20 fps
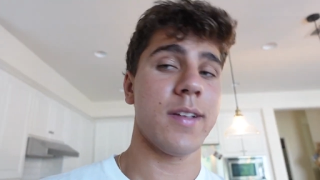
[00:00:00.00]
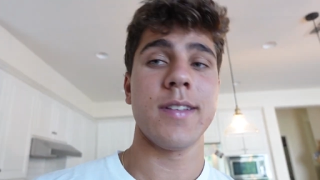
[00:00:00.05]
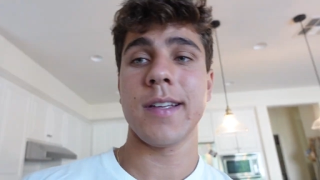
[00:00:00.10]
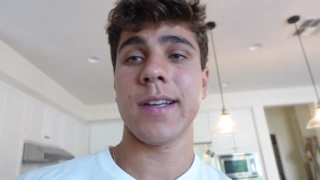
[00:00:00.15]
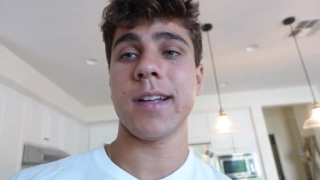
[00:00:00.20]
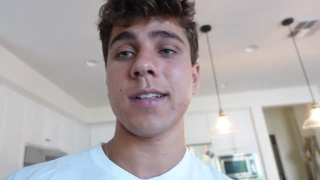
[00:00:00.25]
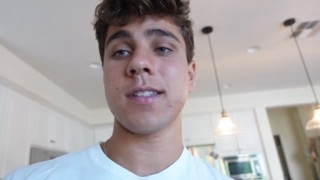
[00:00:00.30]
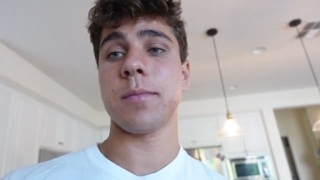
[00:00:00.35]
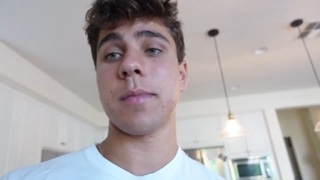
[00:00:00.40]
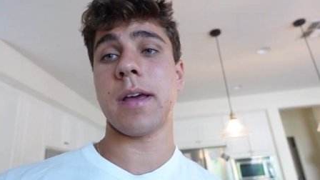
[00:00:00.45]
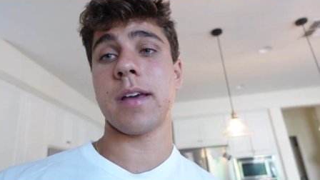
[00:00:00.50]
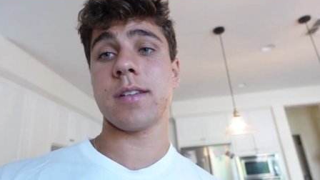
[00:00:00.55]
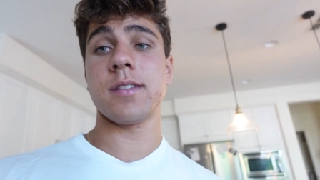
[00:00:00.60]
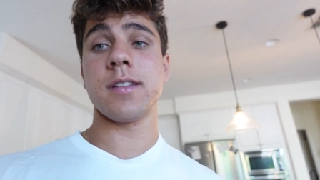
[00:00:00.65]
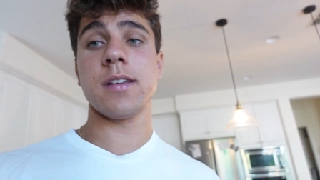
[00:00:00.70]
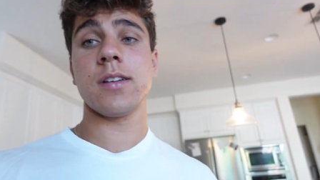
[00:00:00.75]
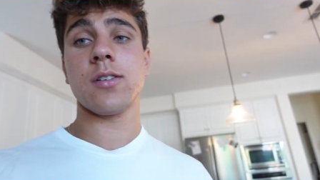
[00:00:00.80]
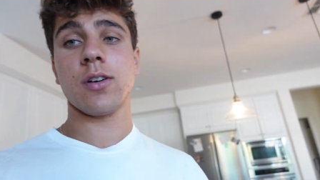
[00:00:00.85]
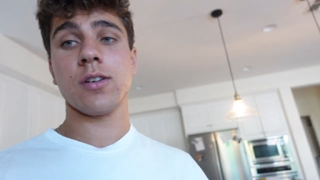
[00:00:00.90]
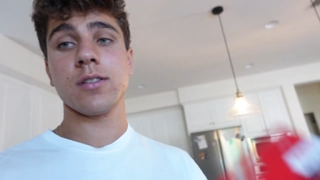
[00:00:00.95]
to get some
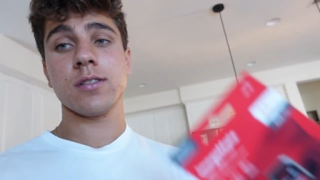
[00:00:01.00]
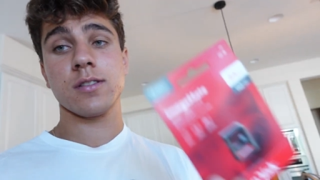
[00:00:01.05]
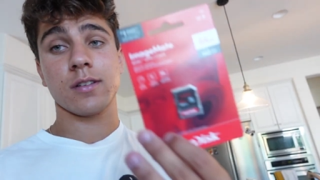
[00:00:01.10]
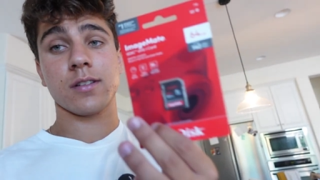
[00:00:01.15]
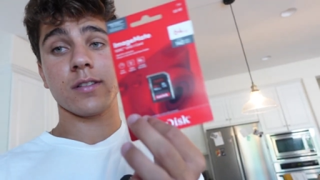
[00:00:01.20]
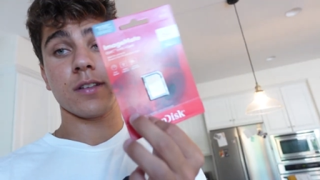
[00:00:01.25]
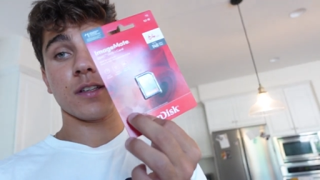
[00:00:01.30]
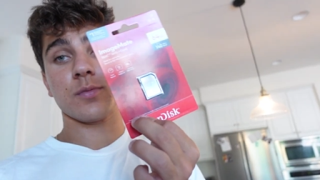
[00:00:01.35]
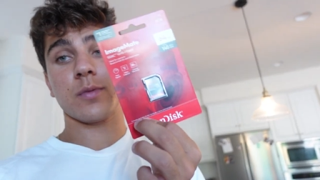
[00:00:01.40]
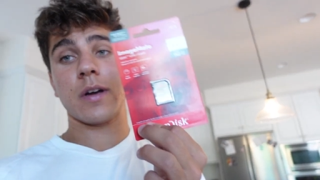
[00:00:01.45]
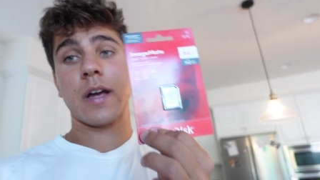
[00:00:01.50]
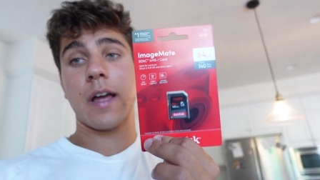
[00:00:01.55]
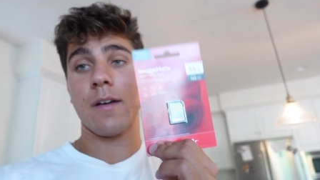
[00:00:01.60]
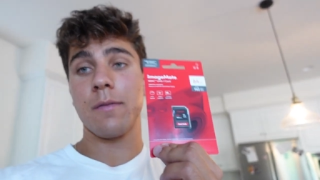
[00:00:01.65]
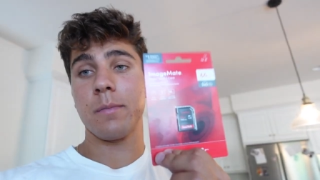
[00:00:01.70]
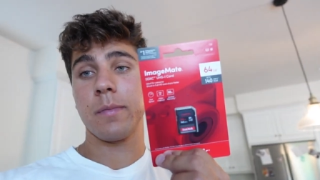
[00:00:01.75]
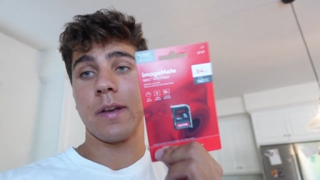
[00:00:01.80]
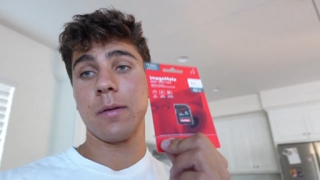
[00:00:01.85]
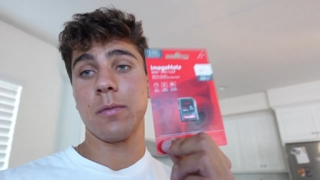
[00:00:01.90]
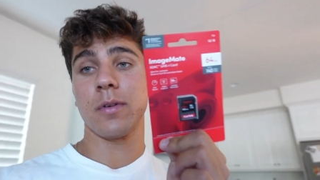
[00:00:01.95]
SD cards because that's why I
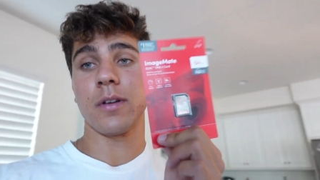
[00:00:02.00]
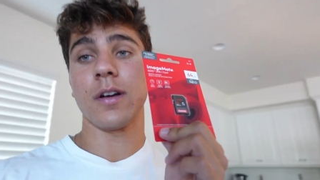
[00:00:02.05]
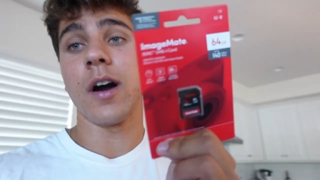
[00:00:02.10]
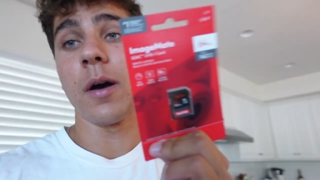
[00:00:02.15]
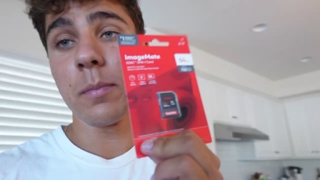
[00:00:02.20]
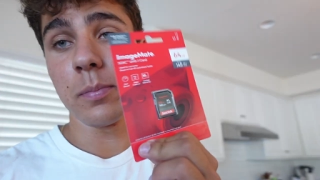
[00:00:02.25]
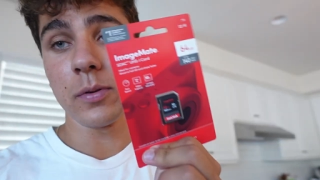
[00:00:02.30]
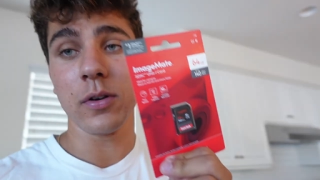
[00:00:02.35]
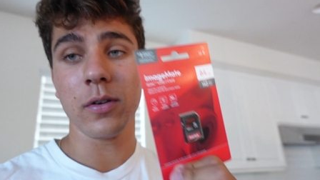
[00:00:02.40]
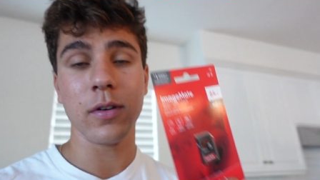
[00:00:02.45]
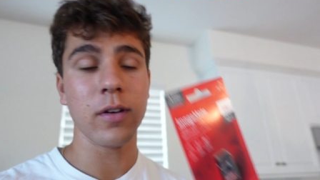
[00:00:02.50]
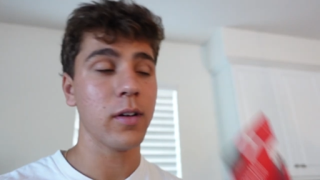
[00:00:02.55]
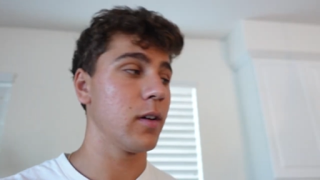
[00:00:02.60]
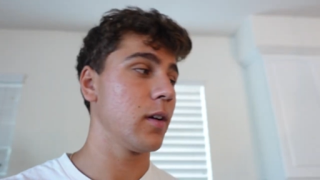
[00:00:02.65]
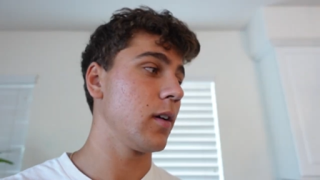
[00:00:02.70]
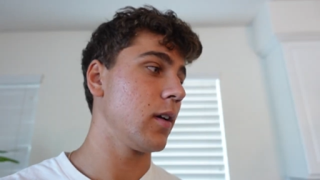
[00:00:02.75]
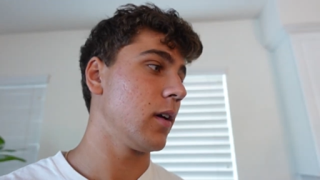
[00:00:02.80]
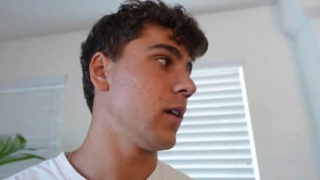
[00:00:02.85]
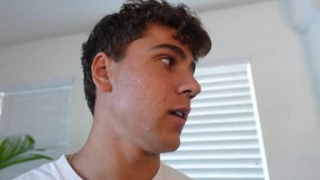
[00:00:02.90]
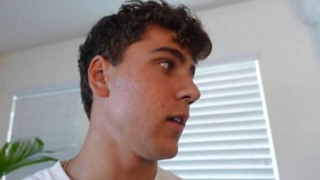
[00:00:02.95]
haven't been able to
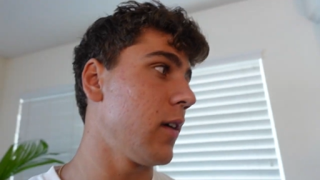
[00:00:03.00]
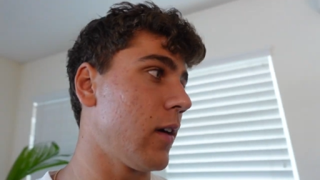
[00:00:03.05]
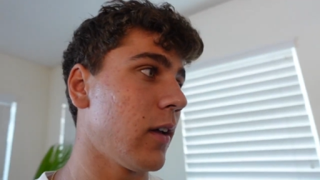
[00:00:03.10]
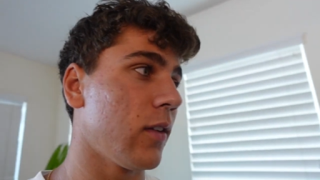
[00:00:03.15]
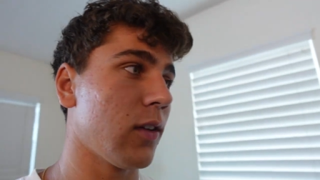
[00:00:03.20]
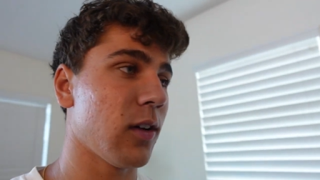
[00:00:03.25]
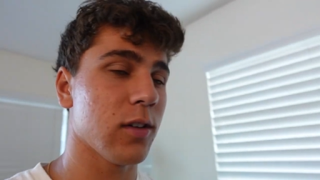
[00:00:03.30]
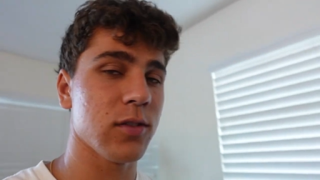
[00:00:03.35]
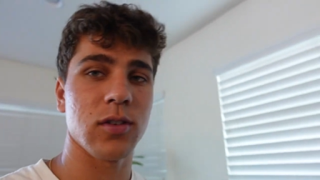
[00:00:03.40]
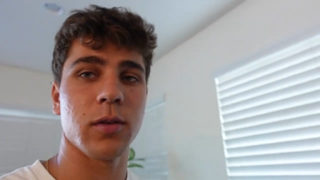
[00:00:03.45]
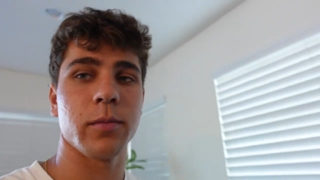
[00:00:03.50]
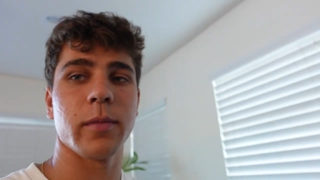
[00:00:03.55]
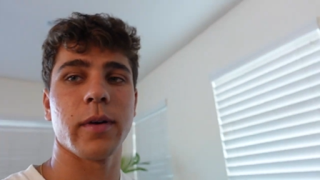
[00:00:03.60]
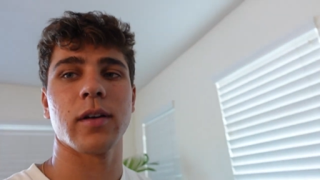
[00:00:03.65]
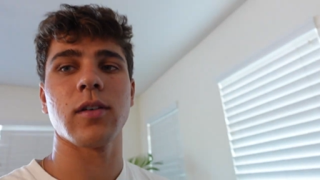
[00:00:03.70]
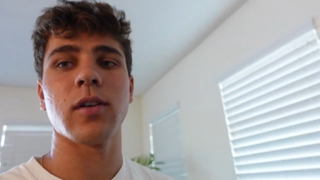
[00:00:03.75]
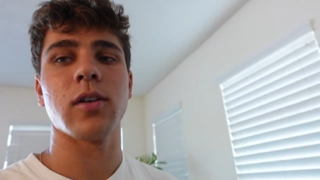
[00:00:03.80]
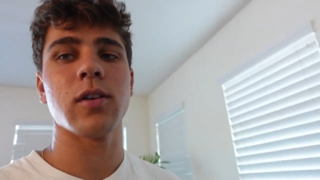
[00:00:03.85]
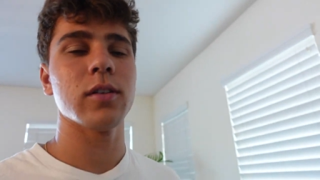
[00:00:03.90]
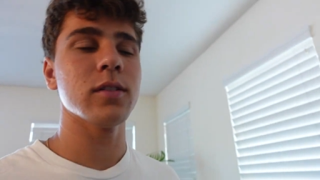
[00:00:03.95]
upload. I lost all my
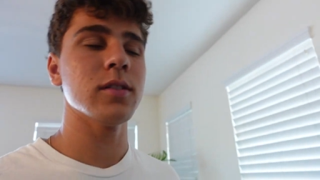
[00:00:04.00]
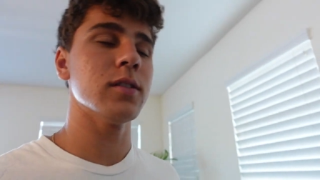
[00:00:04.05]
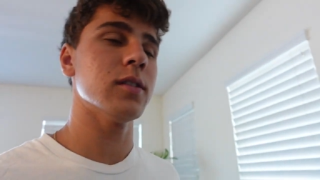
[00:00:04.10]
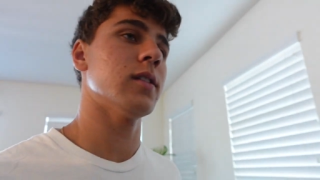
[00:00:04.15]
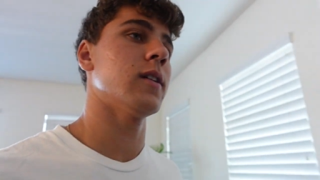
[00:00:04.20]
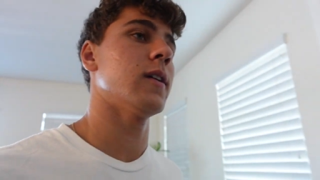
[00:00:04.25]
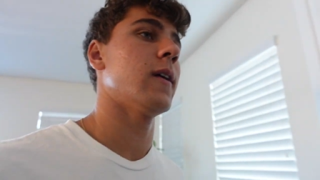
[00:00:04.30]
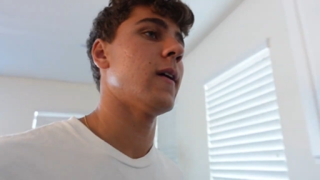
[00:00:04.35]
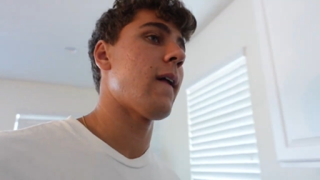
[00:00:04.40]
cards.